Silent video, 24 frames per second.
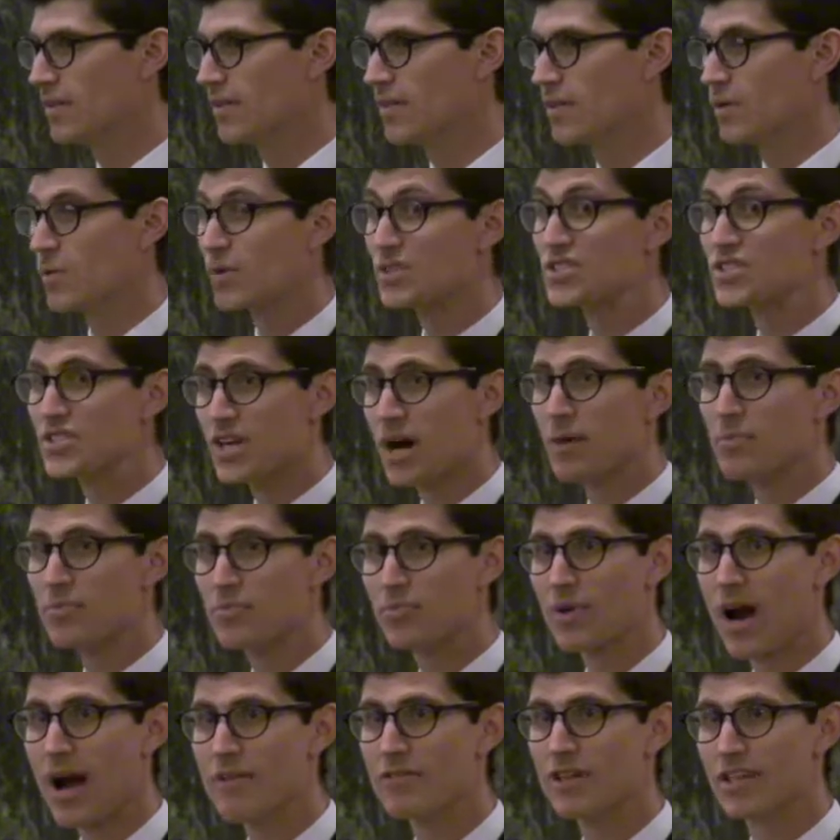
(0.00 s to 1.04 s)
There was some
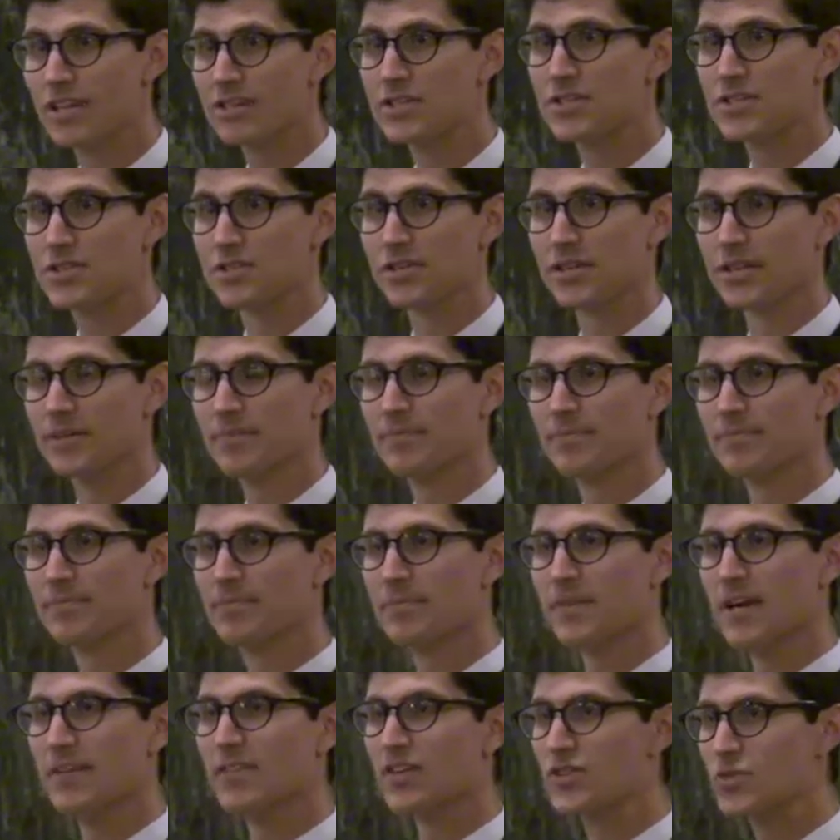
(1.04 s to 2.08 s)
private initiative
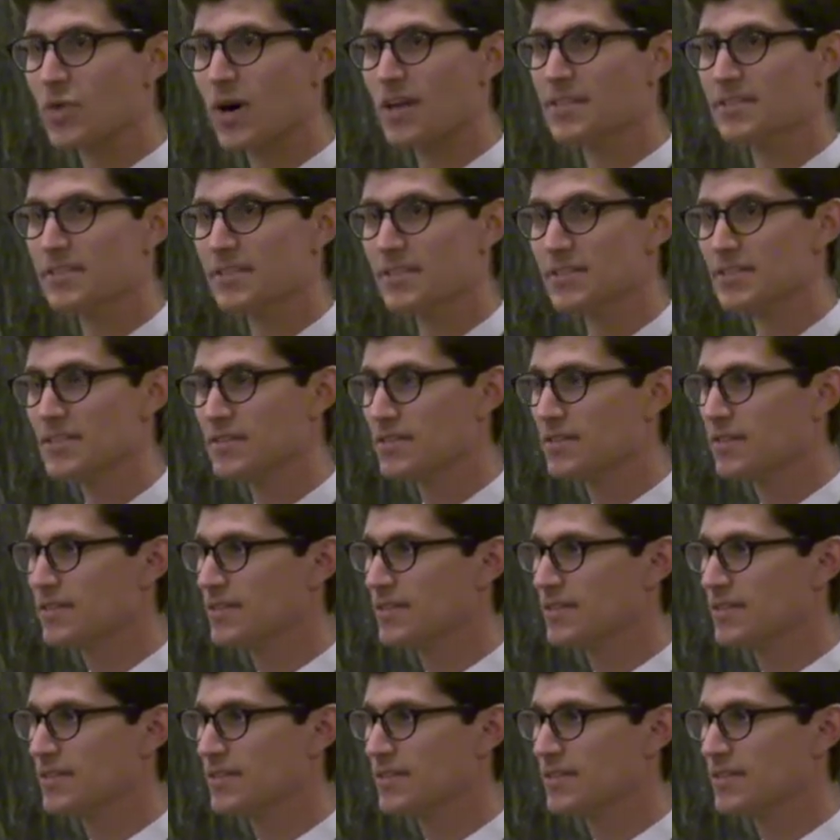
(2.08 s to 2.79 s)
in the 20s,